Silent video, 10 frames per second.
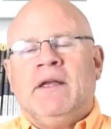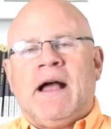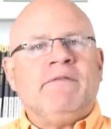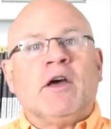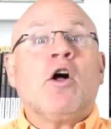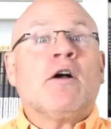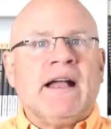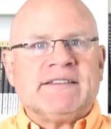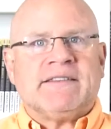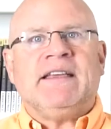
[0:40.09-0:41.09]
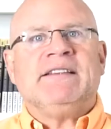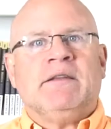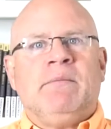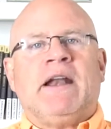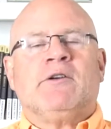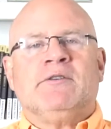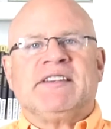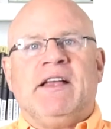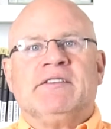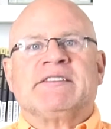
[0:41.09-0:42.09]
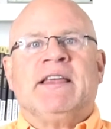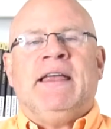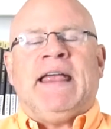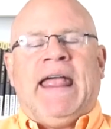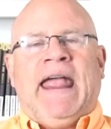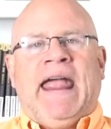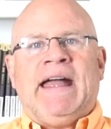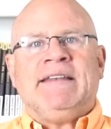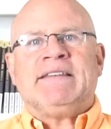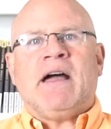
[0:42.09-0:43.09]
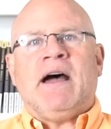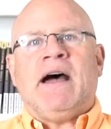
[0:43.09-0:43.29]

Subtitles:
I've done all kinds of things in medical sales. And